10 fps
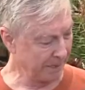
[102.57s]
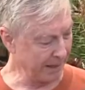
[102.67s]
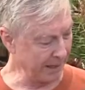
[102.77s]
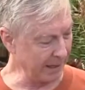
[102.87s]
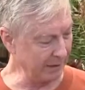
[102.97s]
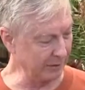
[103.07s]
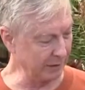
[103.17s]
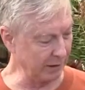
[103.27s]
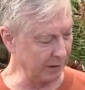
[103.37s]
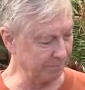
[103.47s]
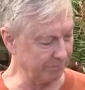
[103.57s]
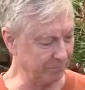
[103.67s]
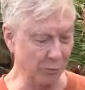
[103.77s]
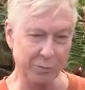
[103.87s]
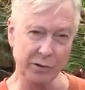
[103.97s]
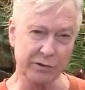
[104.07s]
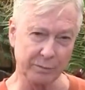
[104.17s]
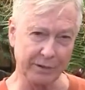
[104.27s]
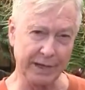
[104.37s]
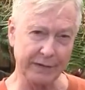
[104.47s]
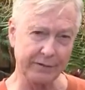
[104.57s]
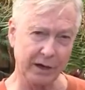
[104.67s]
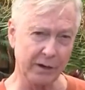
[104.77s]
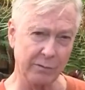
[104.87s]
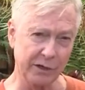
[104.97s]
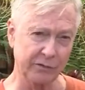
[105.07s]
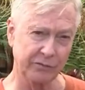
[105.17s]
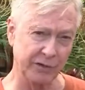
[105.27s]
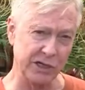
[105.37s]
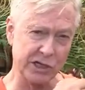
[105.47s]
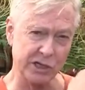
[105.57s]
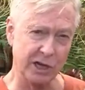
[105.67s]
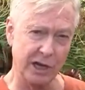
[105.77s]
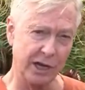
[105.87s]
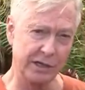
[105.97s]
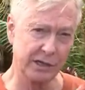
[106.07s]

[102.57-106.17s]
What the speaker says: and we put the plant on. We used fishing line.